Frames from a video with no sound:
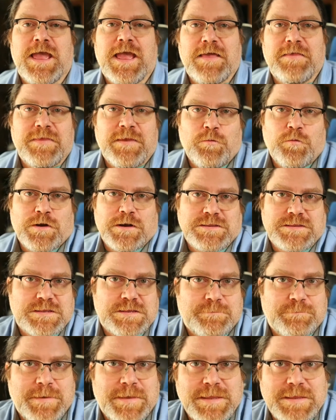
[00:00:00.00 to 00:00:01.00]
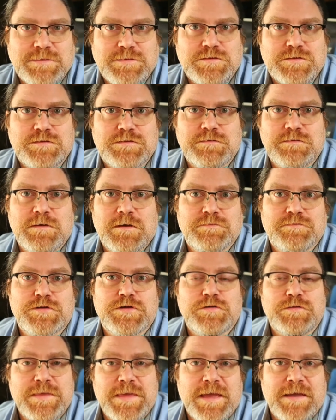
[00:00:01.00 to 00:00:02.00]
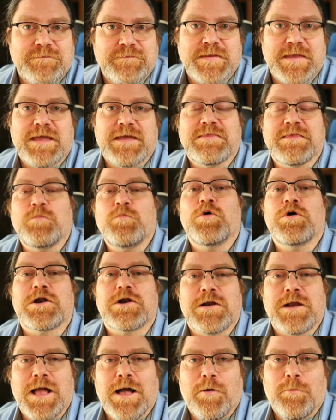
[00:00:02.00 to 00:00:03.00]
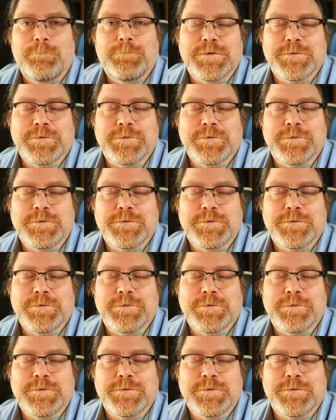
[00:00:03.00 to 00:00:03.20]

and they want to submit it to the FDA and they want our help.